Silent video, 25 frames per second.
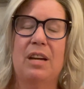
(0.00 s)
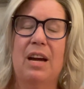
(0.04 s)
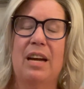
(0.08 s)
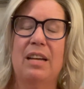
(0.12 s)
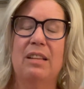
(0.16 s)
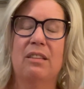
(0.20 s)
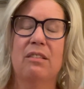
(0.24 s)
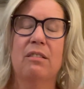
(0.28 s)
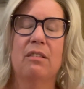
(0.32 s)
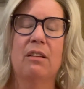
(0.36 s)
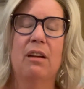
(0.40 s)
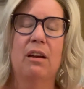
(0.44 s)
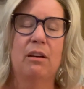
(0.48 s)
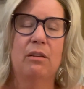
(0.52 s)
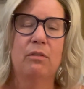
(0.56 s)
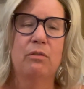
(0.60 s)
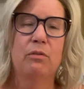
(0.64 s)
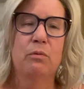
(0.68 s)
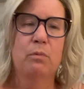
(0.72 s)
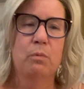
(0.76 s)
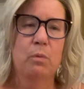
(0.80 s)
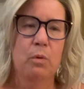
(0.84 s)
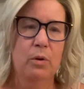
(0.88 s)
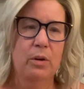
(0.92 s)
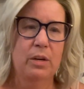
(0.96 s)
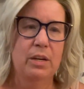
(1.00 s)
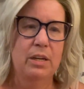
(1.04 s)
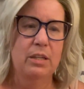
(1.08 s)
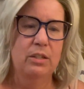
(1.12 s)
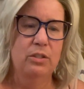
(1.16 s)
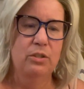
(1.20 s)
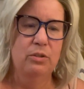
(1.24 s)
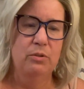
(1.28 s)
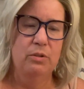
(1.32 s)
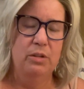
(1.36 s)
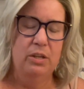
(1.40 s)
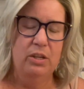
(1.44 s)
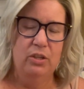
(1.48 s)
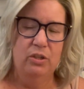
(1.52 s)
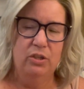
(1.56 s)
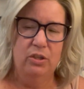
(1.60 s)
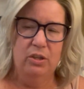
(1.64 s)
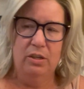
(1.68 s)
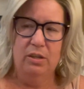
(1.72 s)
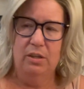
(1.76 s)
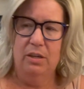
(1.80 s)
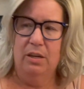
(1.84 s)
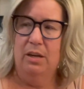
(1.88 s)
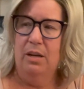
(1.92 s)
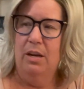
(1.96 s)
I love working
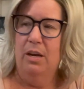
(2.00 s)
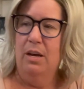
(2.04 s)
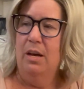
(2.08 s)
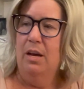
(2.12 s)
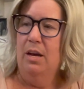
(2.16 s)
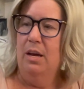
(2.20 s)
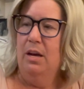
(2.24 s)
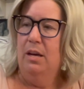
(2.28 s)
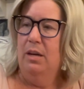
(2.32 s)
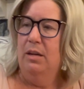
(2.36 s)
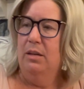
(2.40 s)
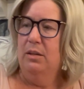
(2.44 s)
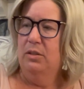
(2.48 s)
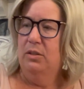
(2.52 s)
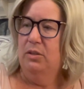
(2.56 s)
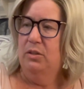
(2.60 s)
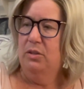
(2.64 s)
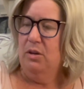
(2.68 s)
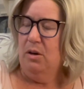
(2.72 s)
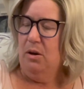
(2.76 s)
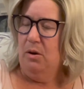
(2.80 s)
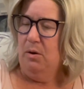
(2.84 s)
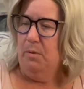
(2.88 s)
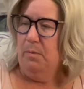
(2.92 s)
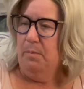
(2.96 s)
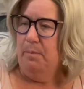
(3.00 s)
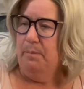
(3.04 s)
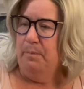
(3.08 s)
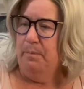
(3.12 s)
Tunisian. So